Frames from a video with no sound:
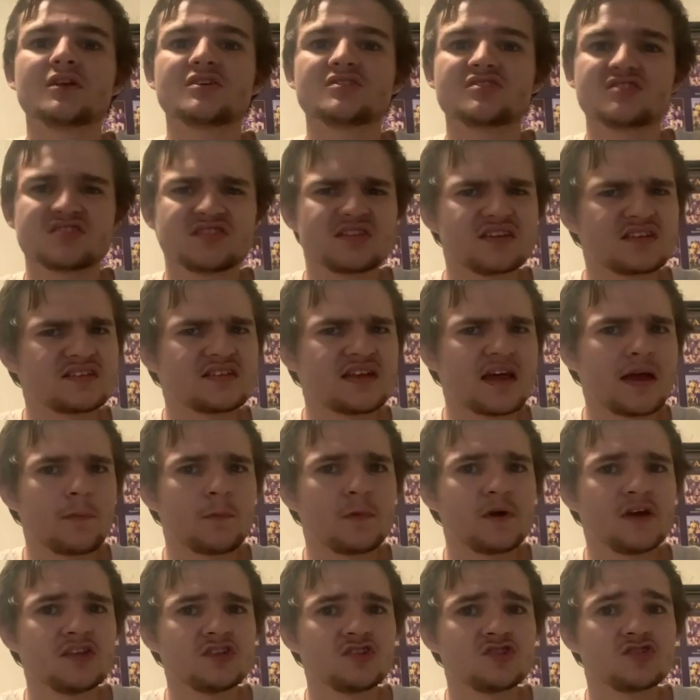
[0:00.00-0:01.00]
So 16
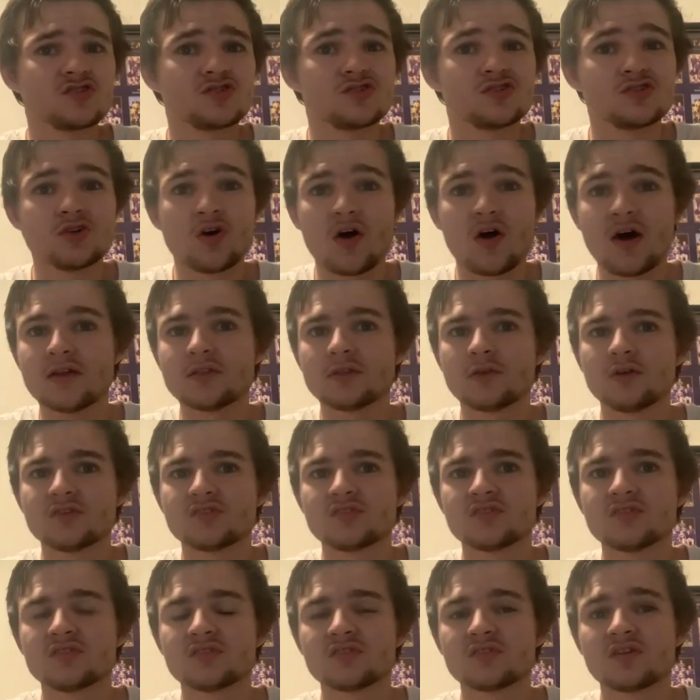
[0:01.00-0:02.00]
wins, nine
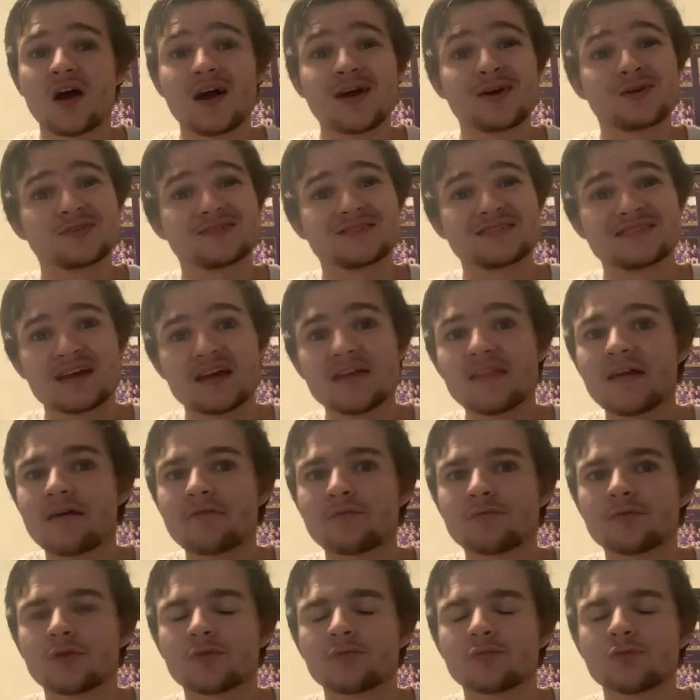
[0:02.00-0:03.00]
losses. I could see
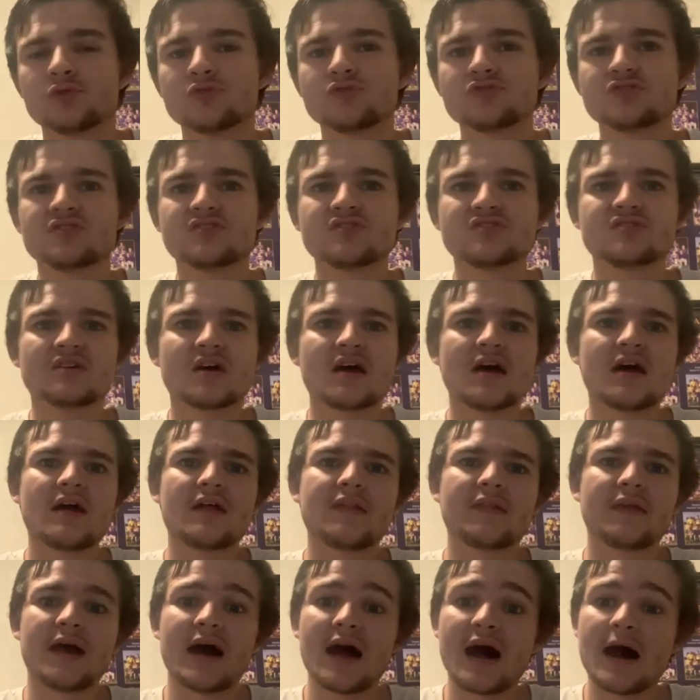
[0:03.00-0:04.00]
that from the Roosters.
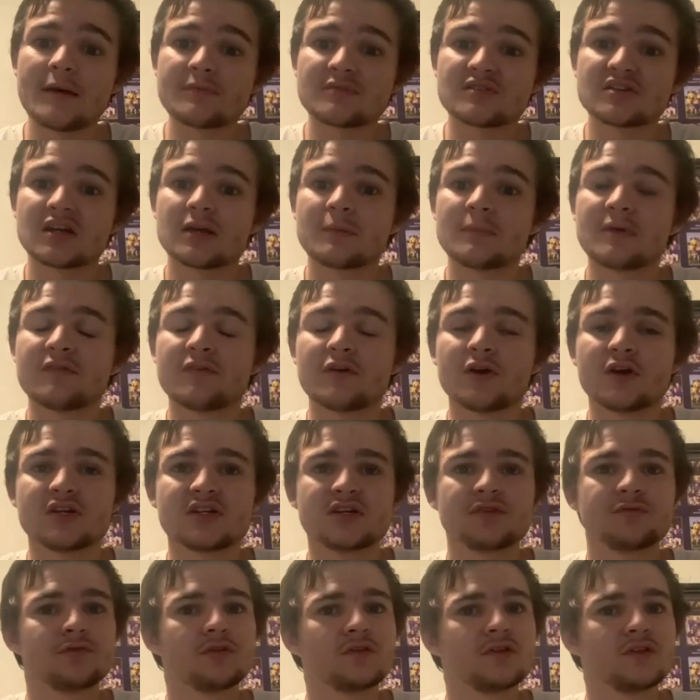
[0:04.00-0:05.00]
Their halves are going to be very
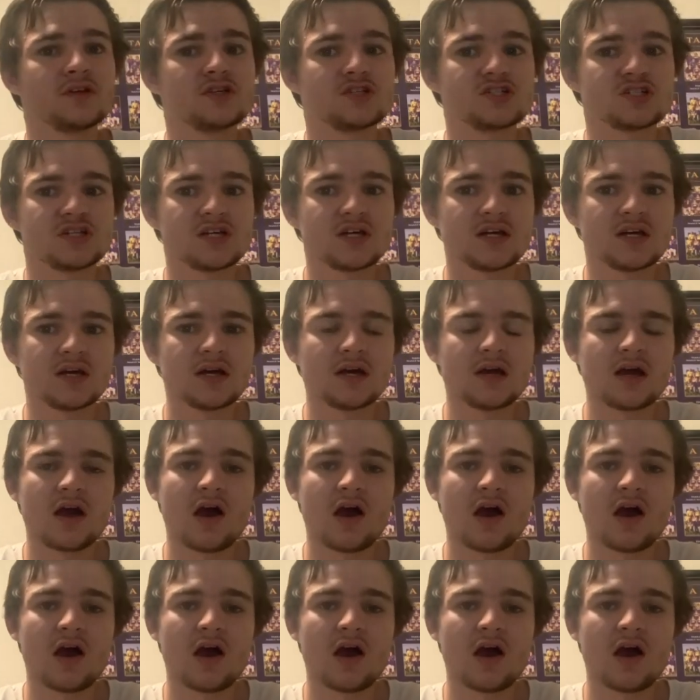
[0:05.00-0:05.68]
different this year.